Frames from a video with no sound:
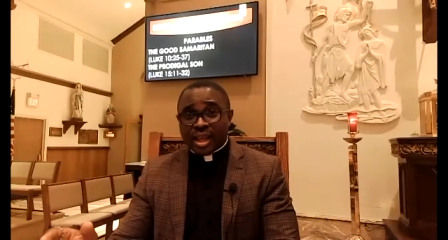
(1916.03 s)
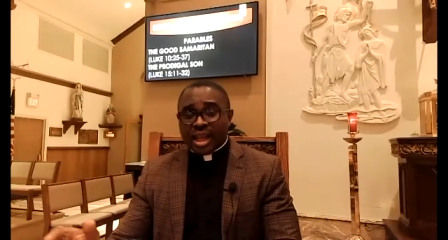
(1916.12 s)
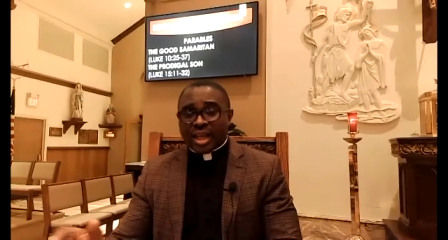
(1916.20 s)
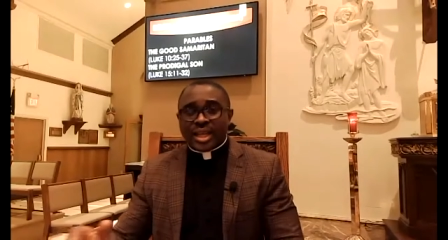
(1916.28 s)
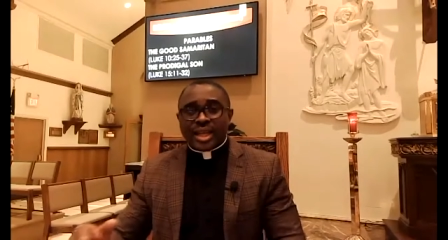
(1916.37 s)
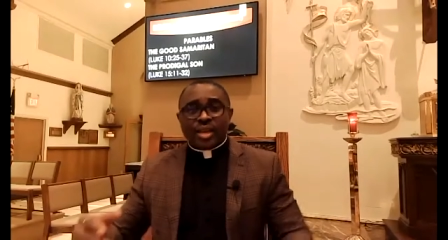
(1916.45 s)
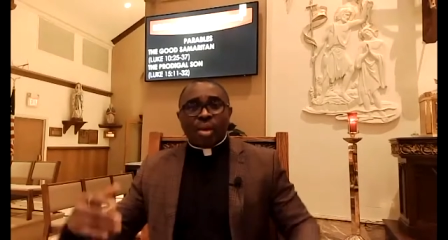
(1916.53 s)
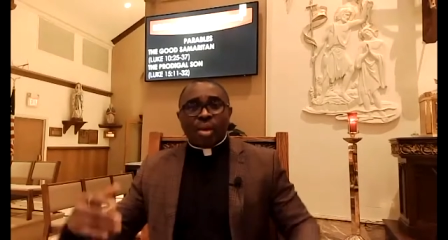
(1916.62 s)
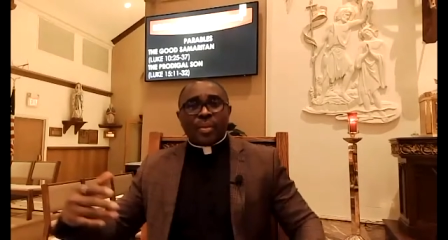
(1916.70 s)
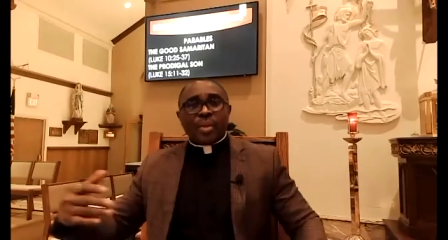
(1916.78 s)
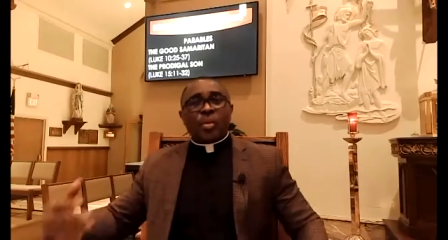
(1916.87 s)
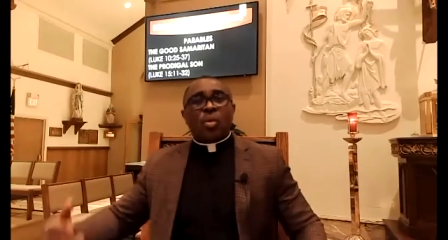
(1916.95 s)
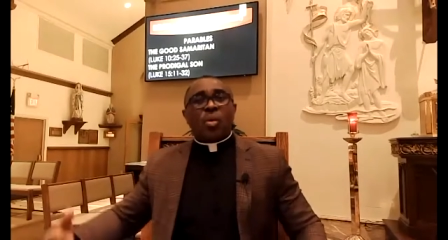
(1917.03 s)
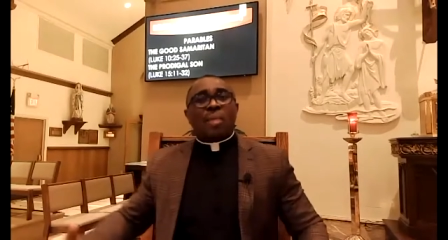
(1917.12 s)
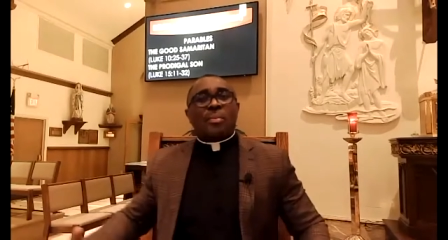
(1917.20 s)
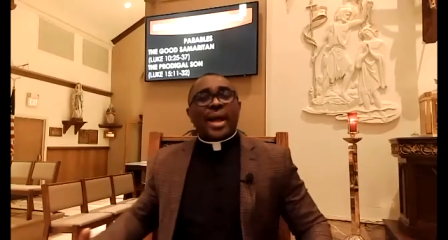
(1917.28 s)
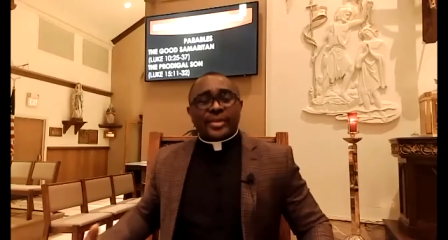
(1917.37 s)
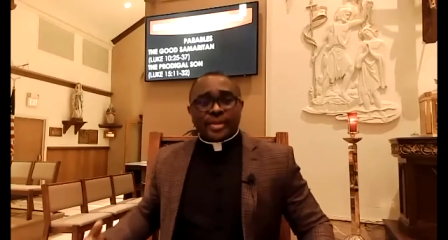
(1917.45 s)
And then there were people who were
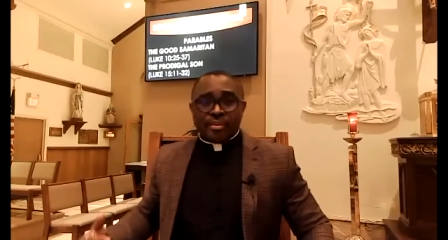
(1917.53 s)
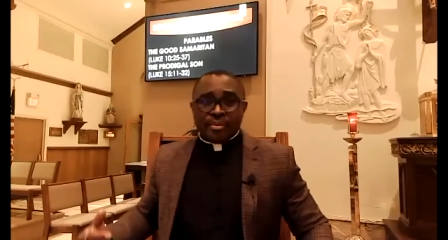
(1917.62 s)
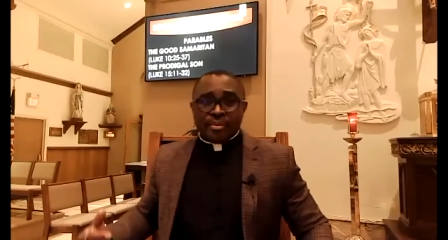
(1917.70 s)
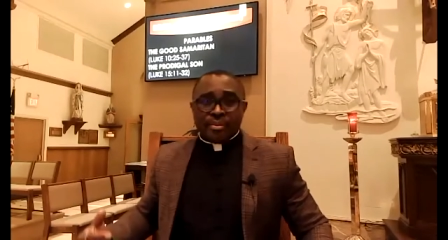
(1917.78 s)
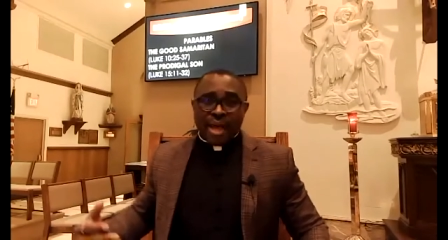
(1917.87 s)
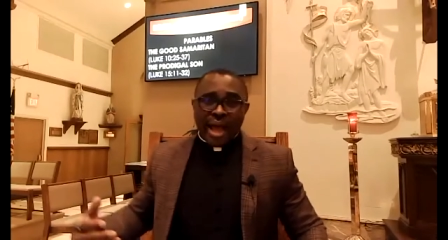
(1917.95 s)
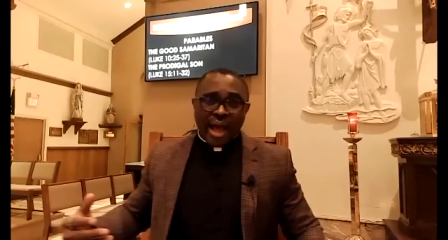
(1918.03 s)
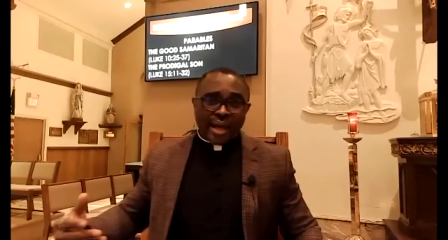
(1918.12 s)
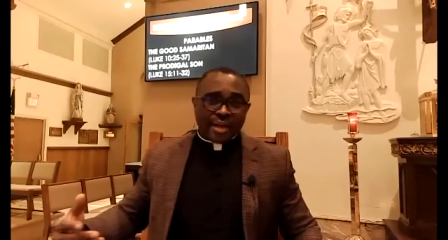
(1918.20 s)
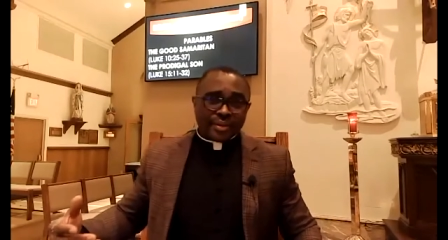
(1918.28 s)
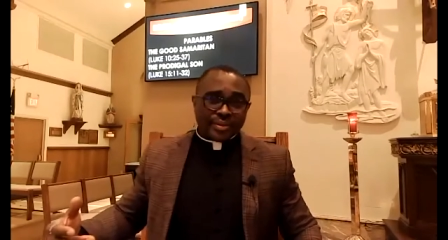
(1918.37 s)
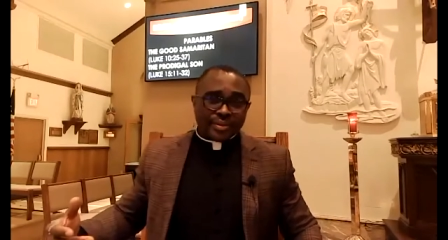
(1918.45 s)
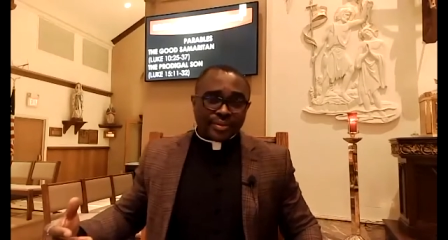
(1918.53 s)
passing by.